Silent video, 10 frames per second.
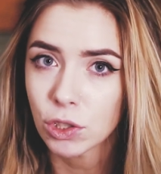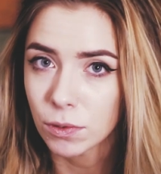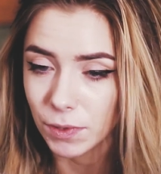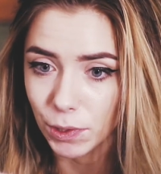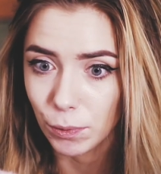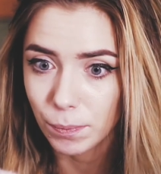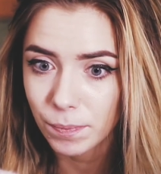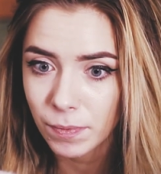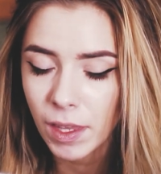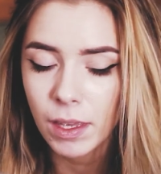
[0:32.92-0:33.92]
picture
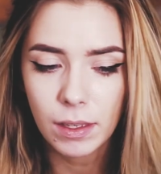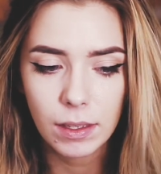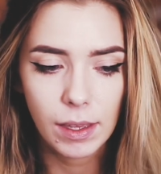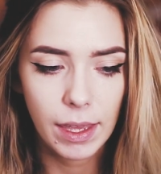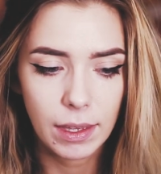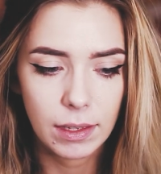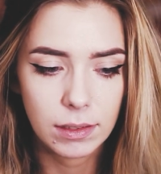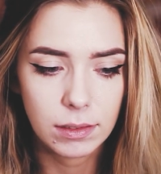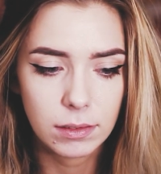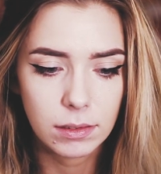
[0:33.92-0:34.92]
film,
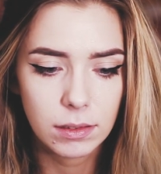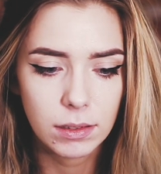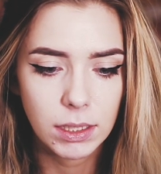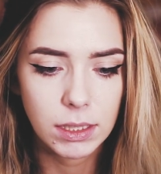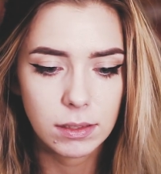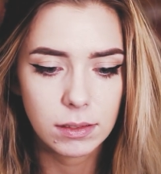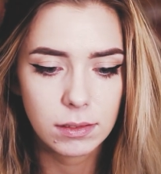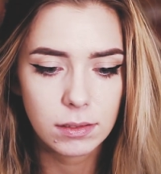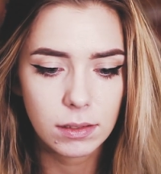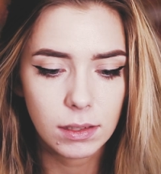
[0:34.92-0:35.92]
and
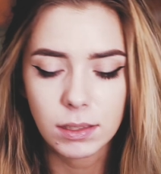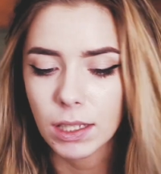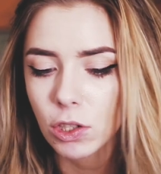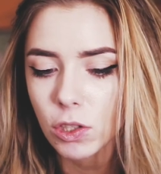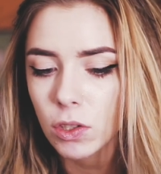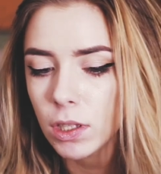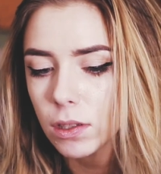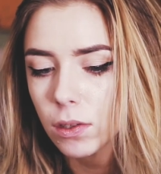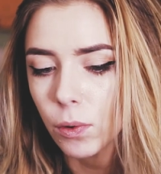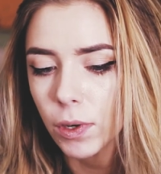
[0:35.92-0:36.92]
it's
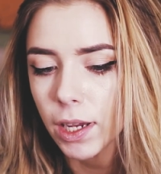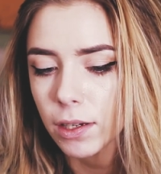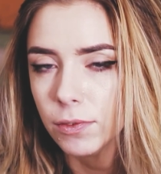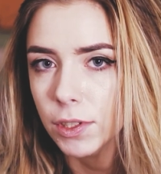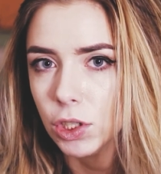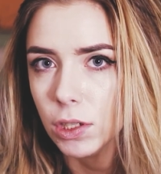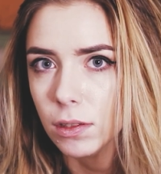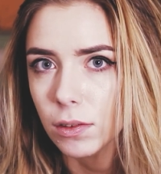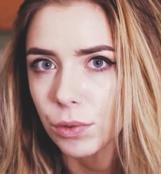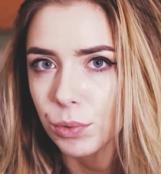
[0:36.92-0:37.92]
essentially Kodak
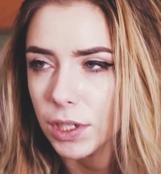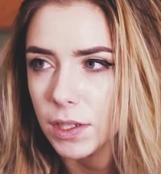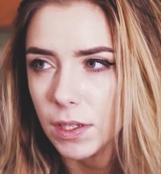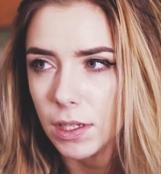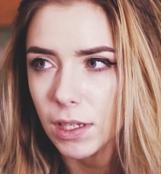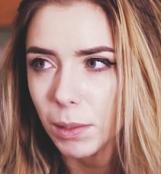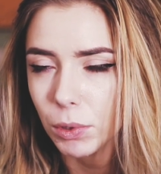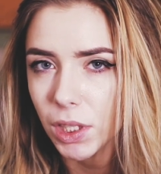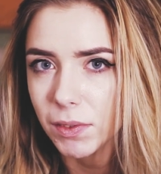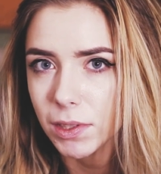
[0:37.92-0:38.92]
Vision 3T, I
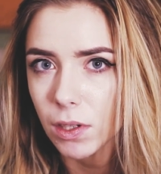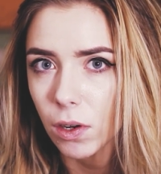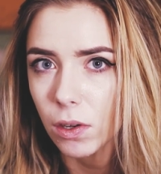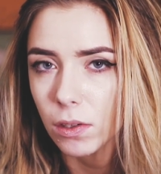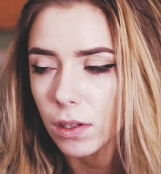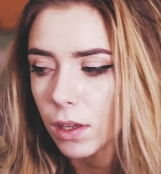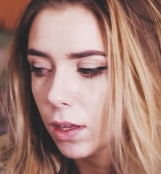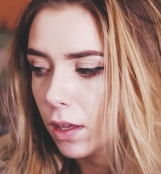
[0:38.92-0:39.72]
believe it's called,